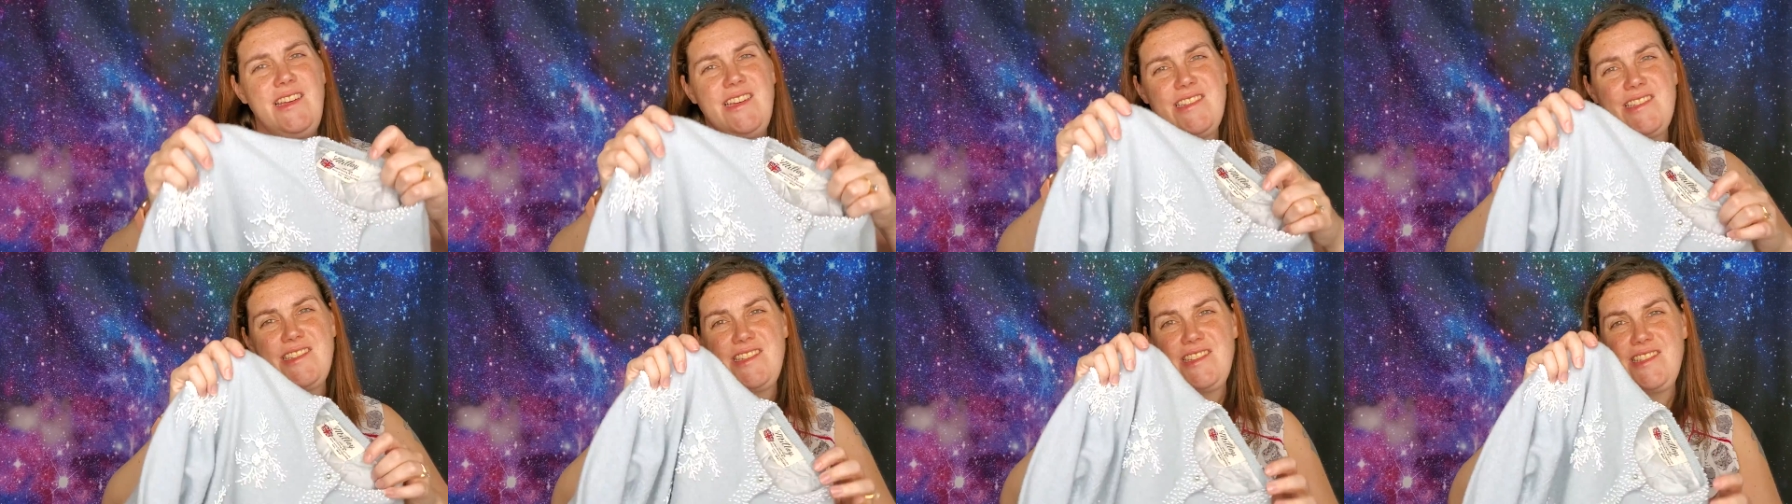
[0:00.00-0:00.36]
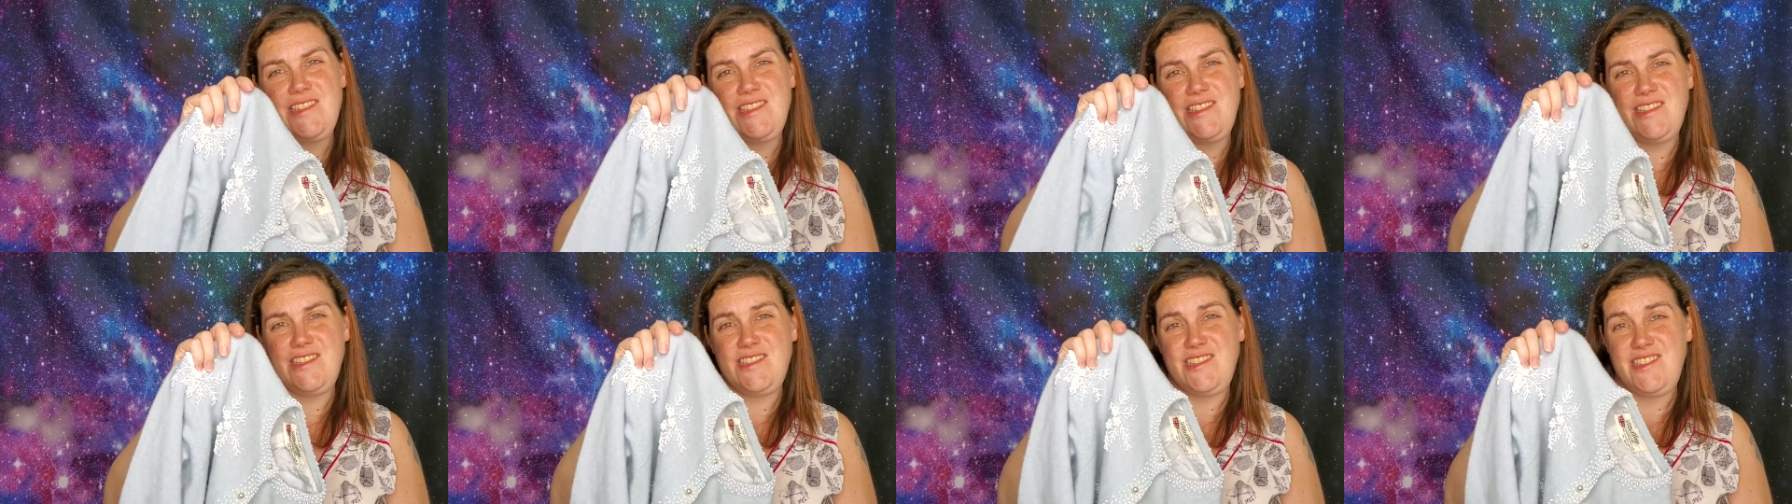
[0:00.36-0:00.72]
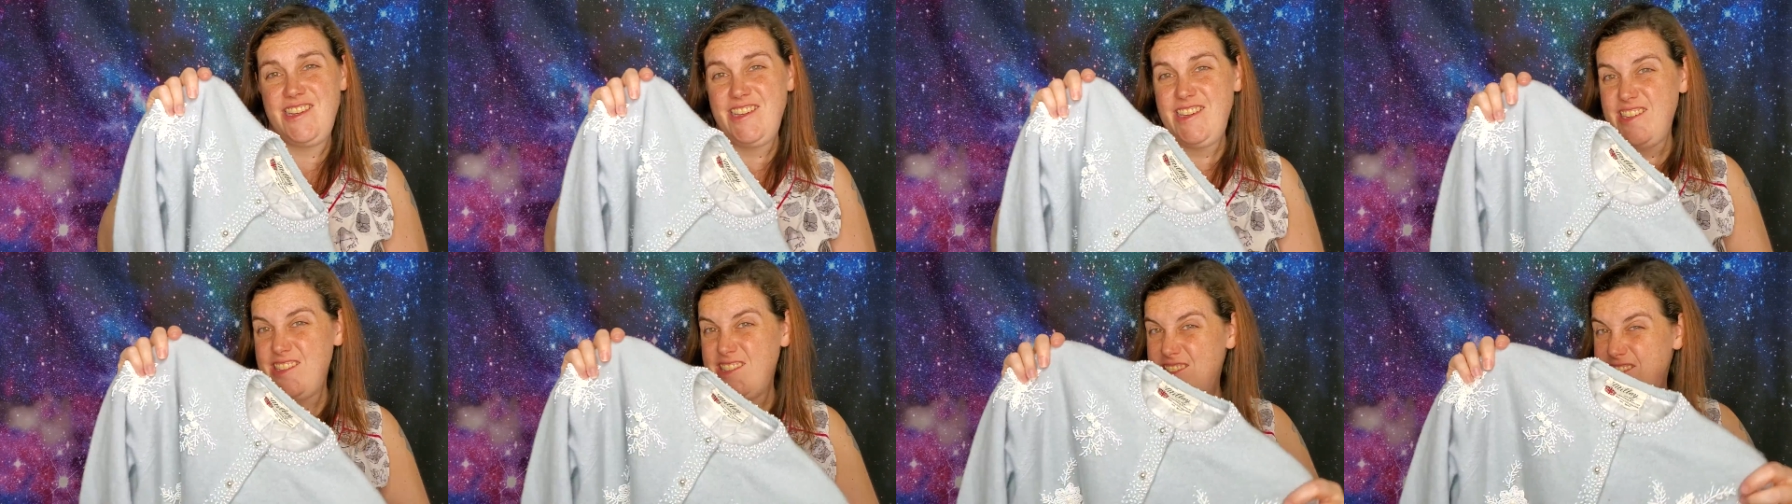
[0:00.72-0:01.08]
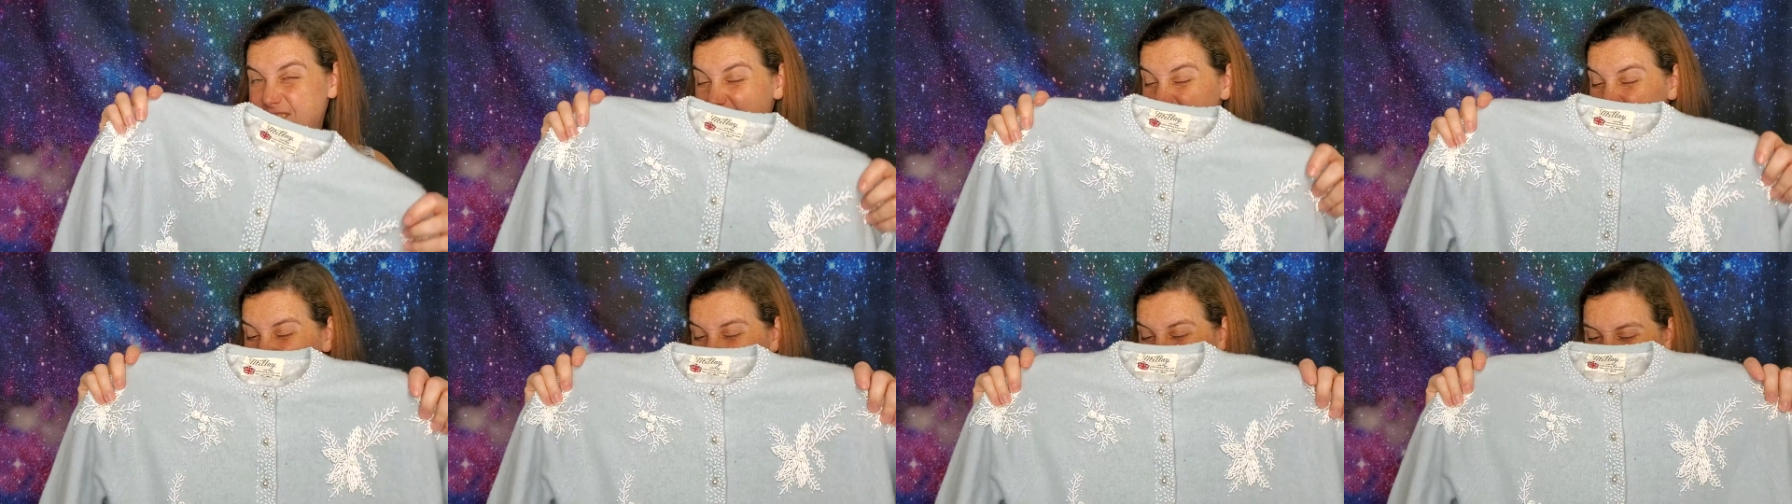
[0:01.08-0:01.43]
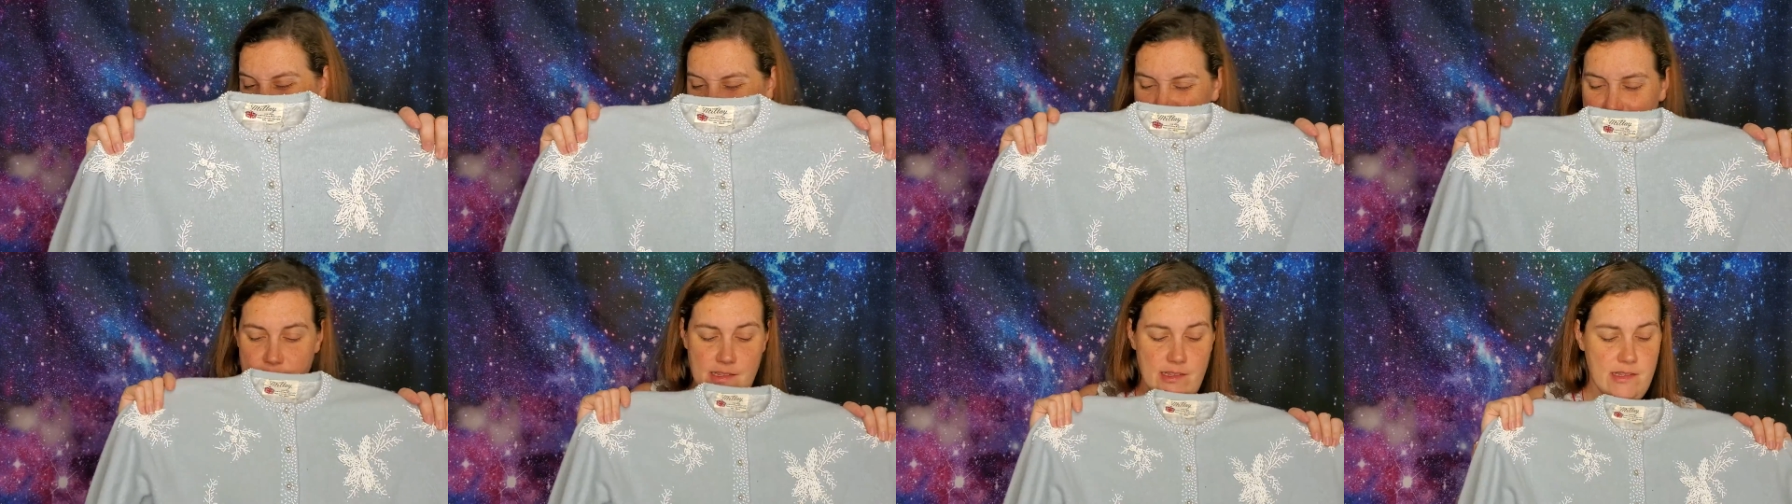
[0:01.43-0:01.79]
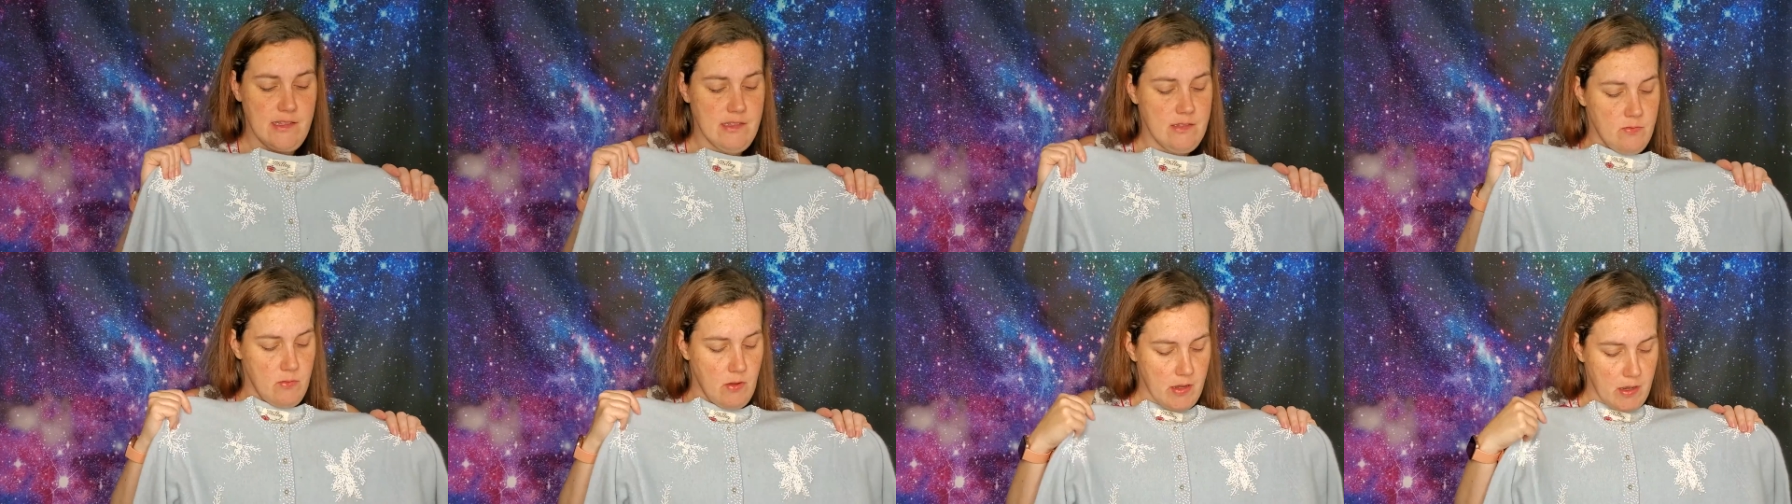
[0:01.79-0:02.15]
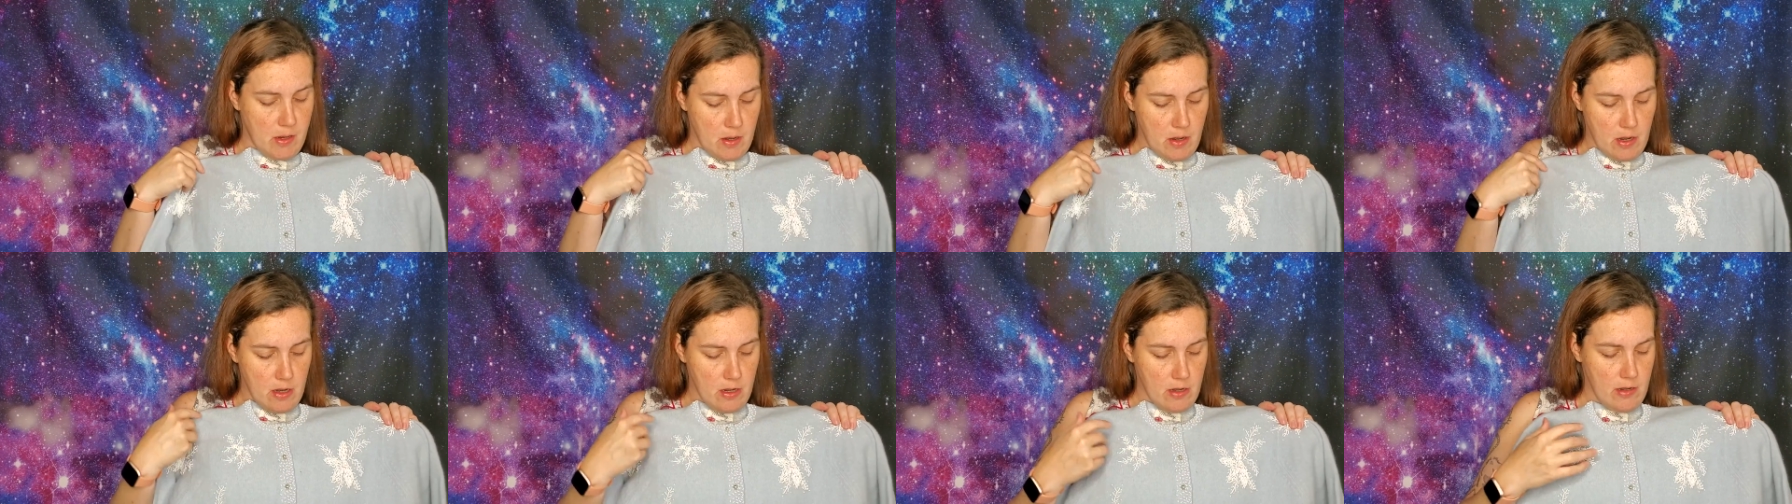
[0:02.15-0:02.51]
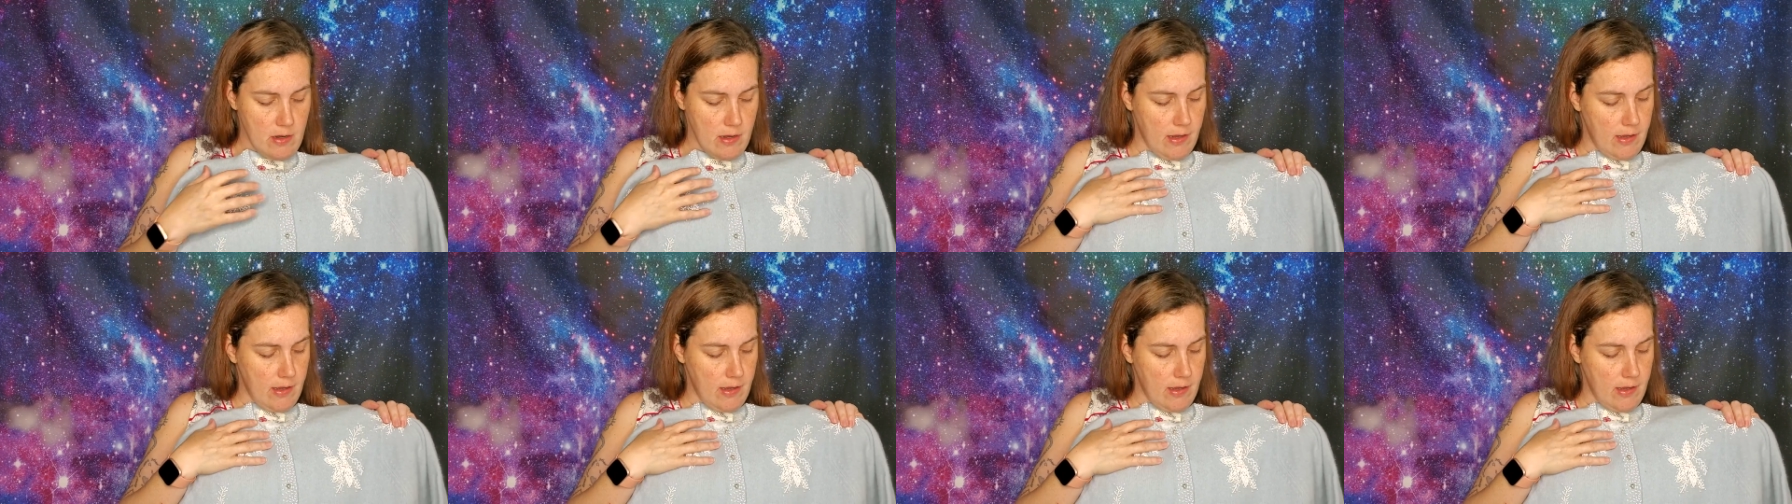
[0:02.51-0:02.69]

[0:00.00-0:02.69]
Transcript: a 60s sweater.